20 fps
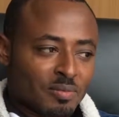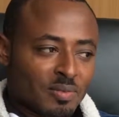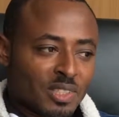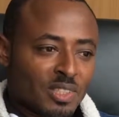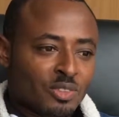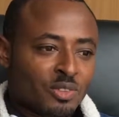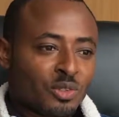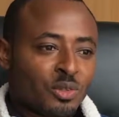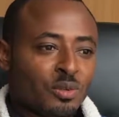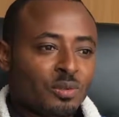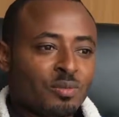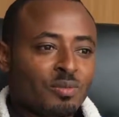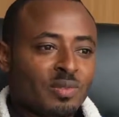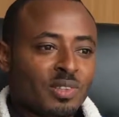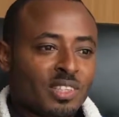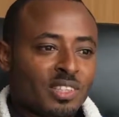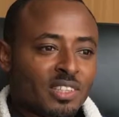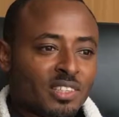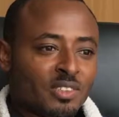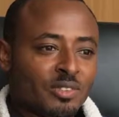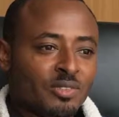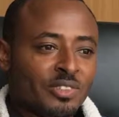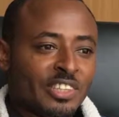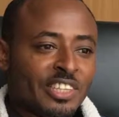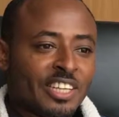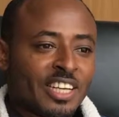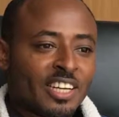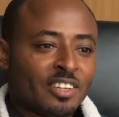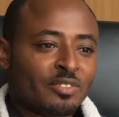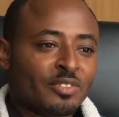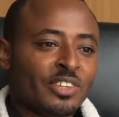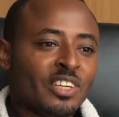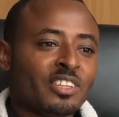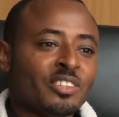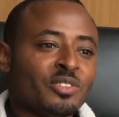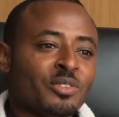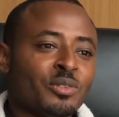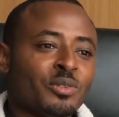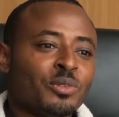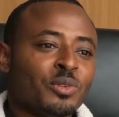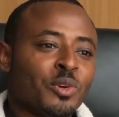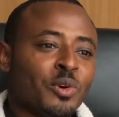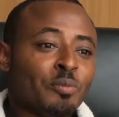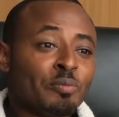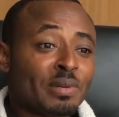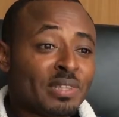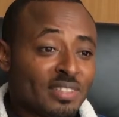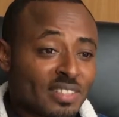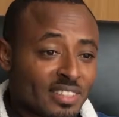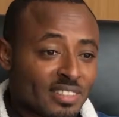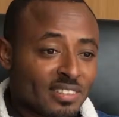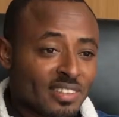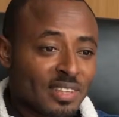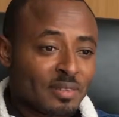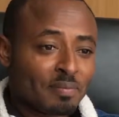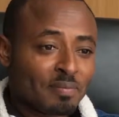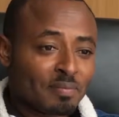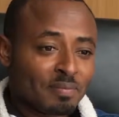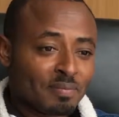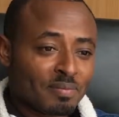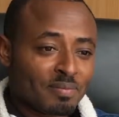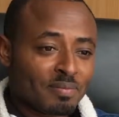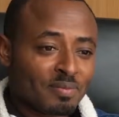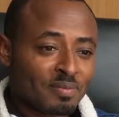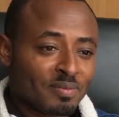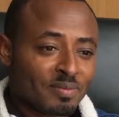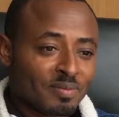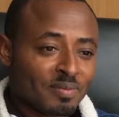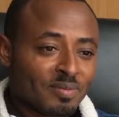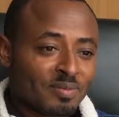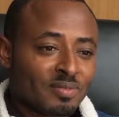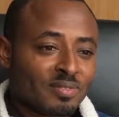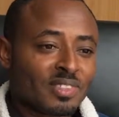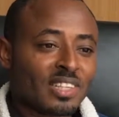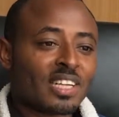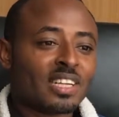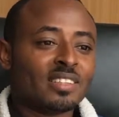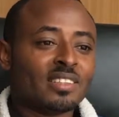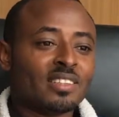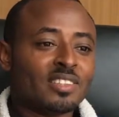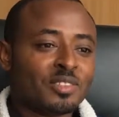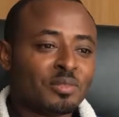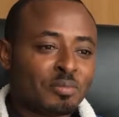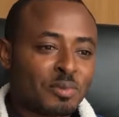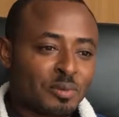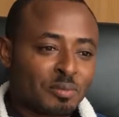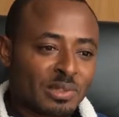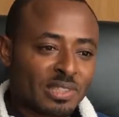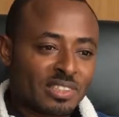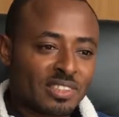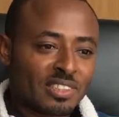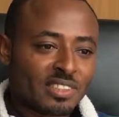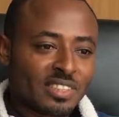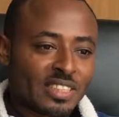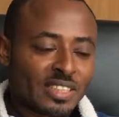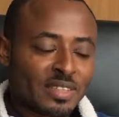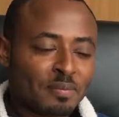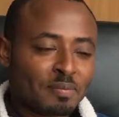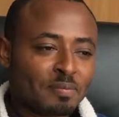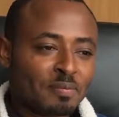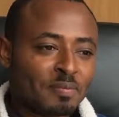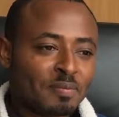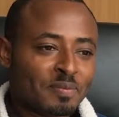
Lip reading: So it's very hard for us to compensate them at this moment in time,